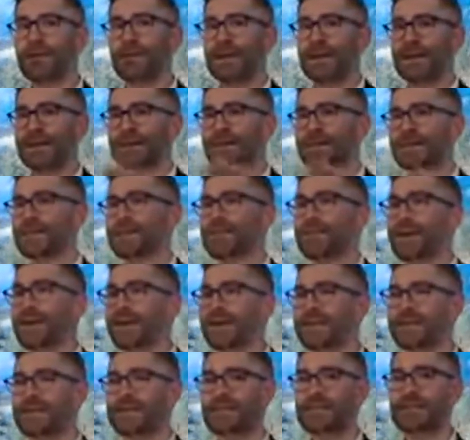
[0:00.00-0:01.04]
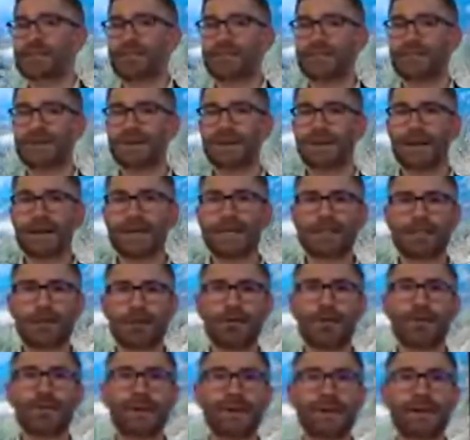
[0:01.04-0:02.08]
automated decision-making system isn't
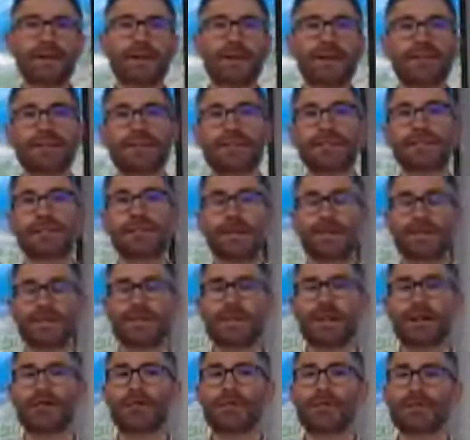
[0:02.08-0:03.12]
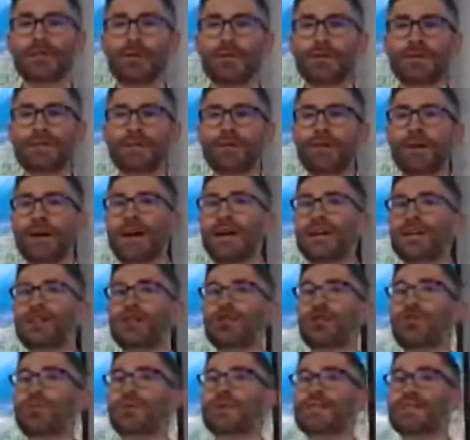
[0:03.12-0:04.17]
only making the decision themselves. There's always a
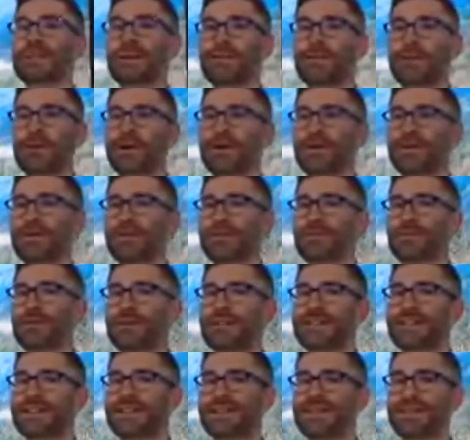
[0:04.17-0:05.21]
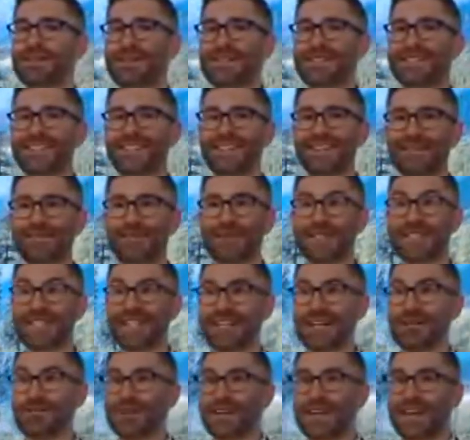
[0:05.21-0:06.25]
human somewhere, pressing
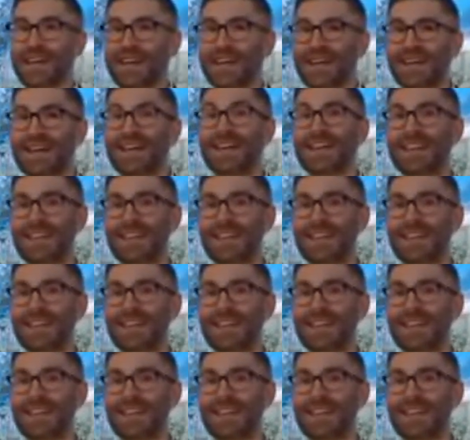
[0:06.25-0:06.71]
an OK.